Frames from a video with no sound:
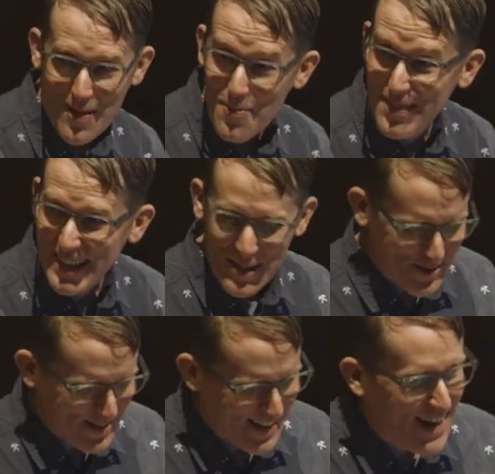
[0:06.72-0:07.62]
Thank
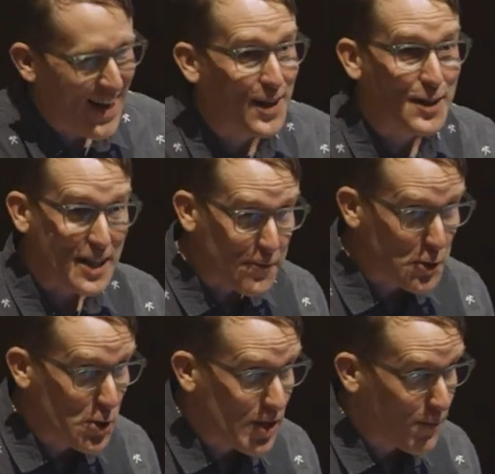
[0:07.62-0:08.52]
you. Uh, good
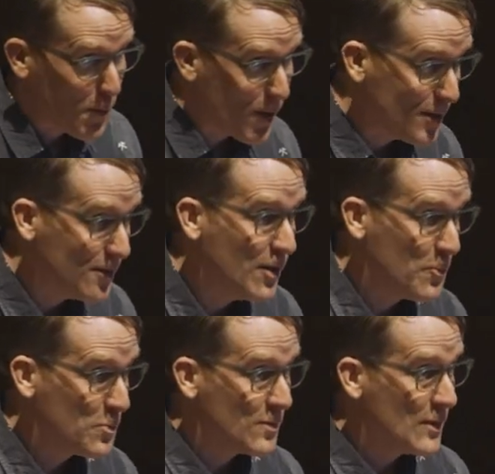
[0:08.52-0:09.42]
afternoon, everyone.
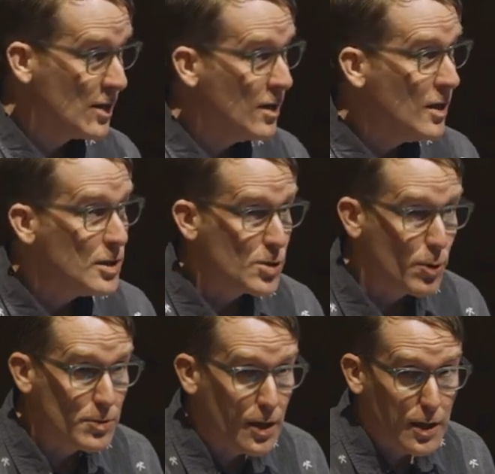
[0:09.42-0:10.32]

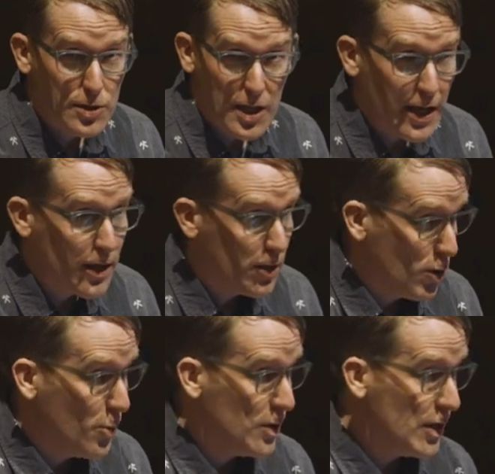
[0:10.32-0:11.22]
So today,
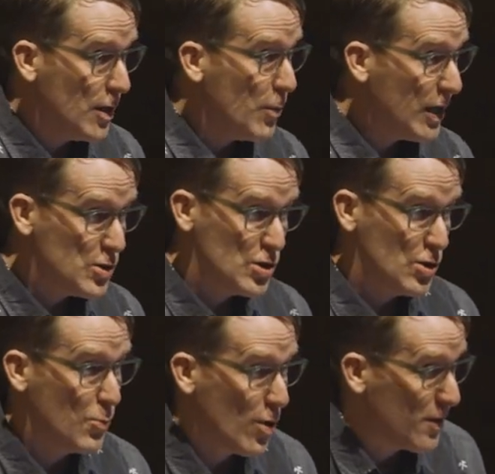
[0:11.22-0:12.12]
globally, we
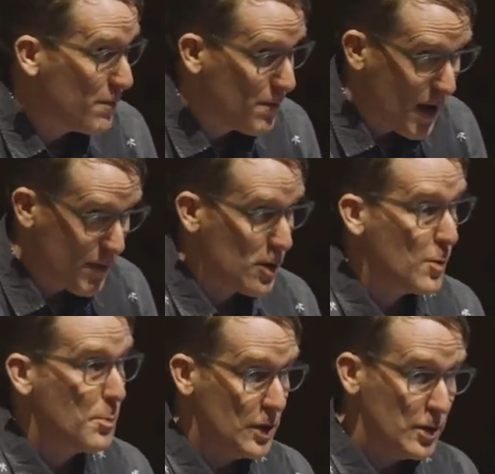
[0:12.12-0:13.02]
consume more than
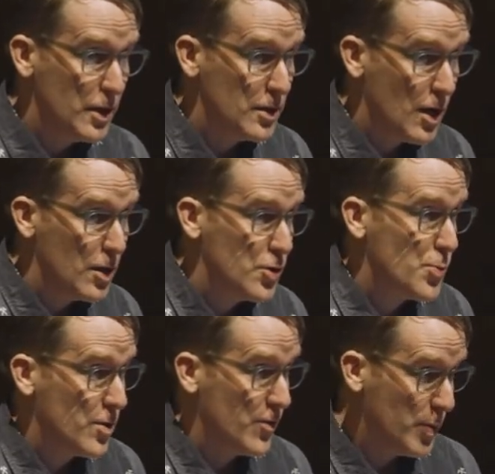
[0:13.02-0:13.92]
$500 billion
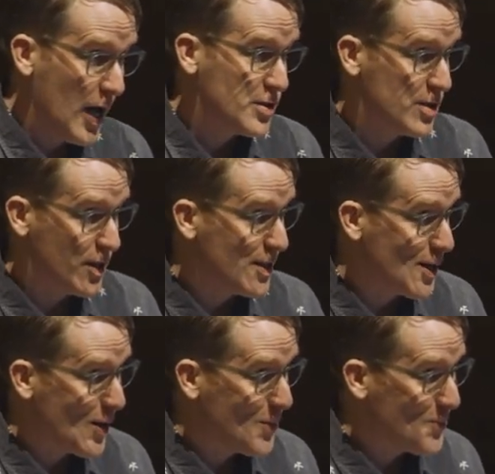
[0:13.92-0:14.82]
worth of plastic a
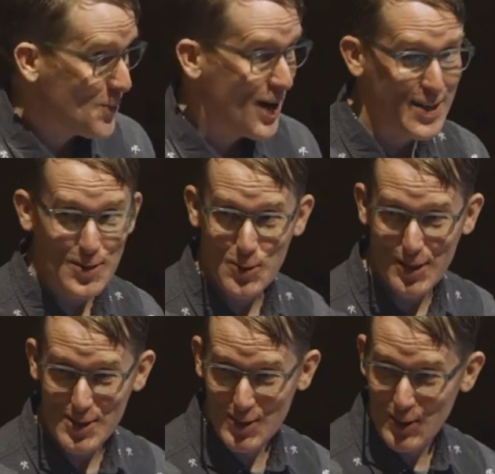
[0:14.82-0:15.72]
year, right? You
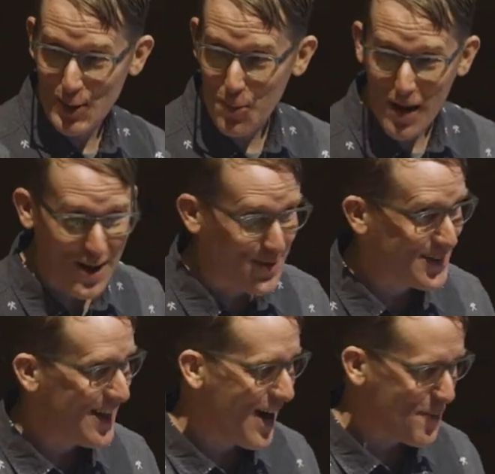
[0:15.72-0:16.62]
can just look around
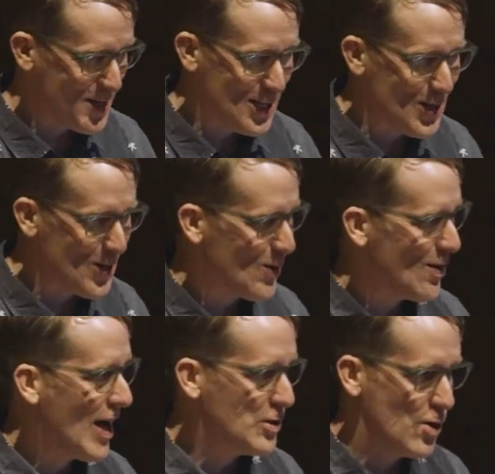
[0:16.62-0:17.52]
um, here
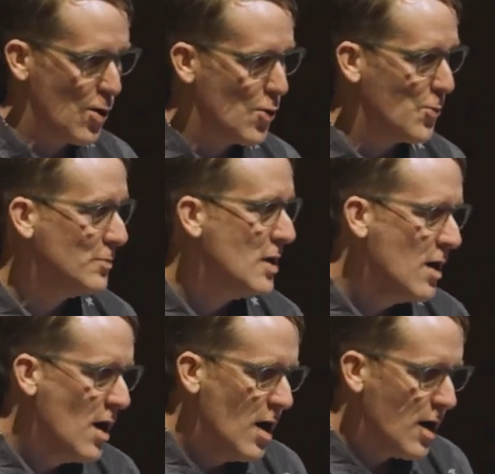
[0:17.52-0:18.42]
or at your home,
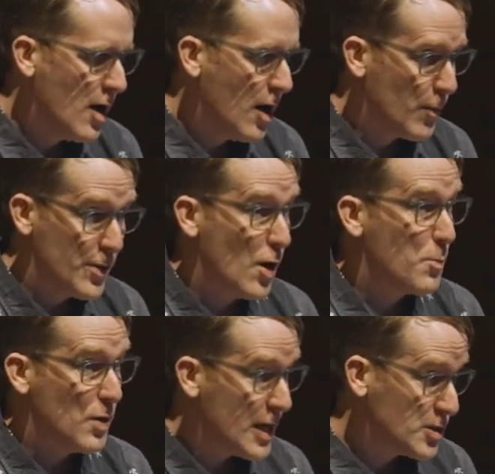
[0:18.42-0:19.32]
uh, right? There are
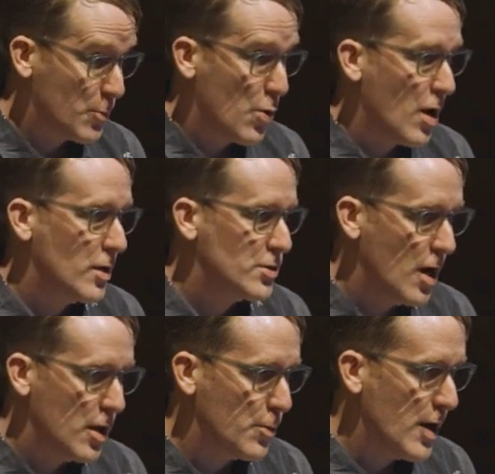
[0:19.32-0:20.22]
plastic products
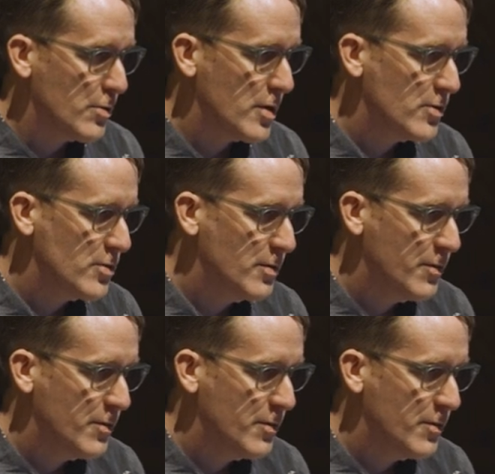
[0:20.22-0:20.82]
all around us.